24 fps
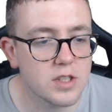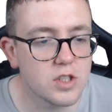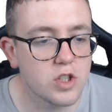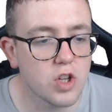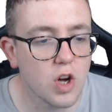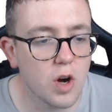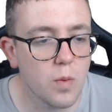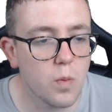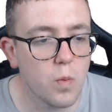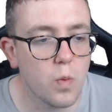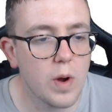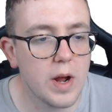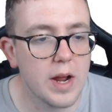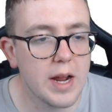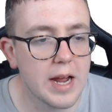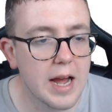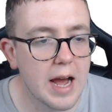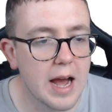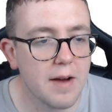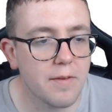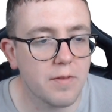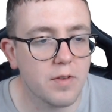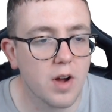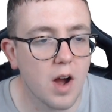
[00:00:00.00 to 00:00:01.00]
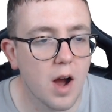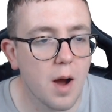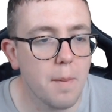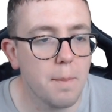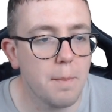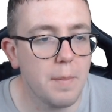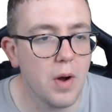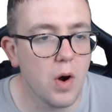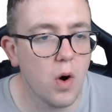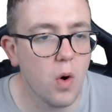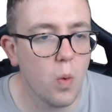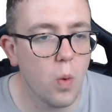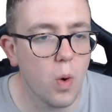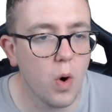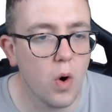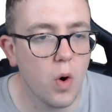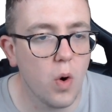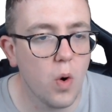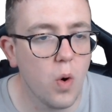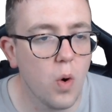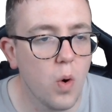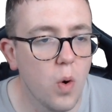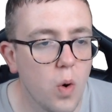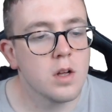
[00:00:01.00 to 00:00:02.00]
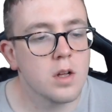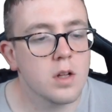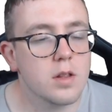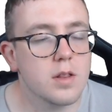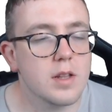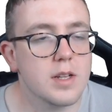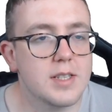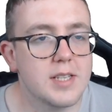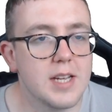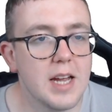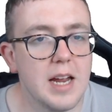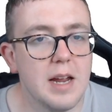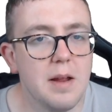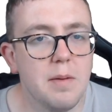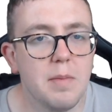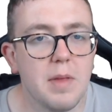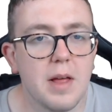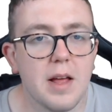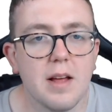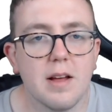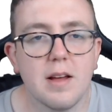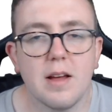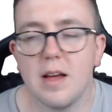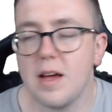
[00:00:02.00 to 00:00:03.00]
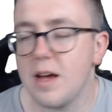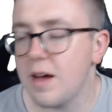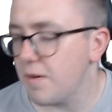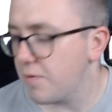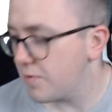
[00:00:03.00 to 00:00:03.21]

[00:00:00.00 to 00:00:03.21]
up, we have got Millwall. The team that have